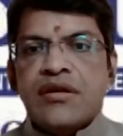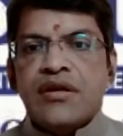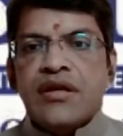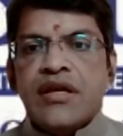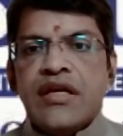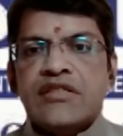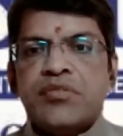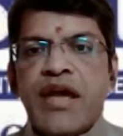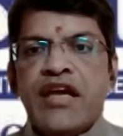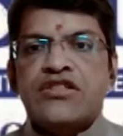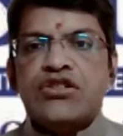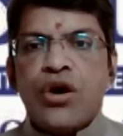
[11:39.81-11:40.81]
is
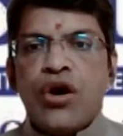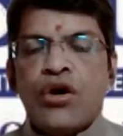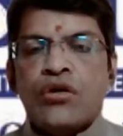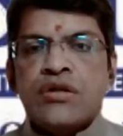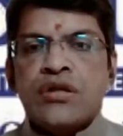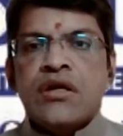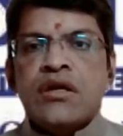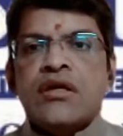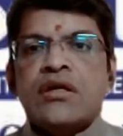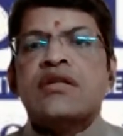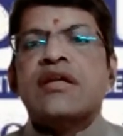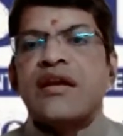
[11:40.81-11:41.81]
based on
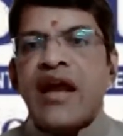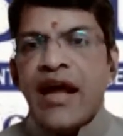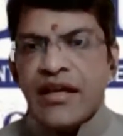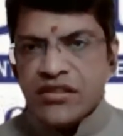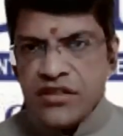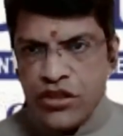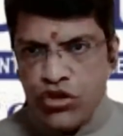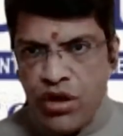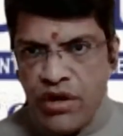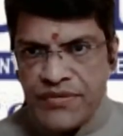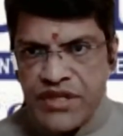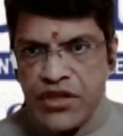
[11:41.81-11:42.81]
the ranks that you
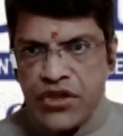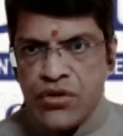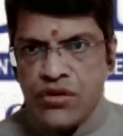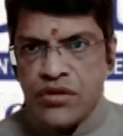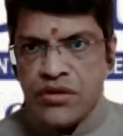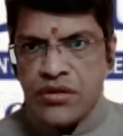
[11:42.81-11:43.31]
have secured,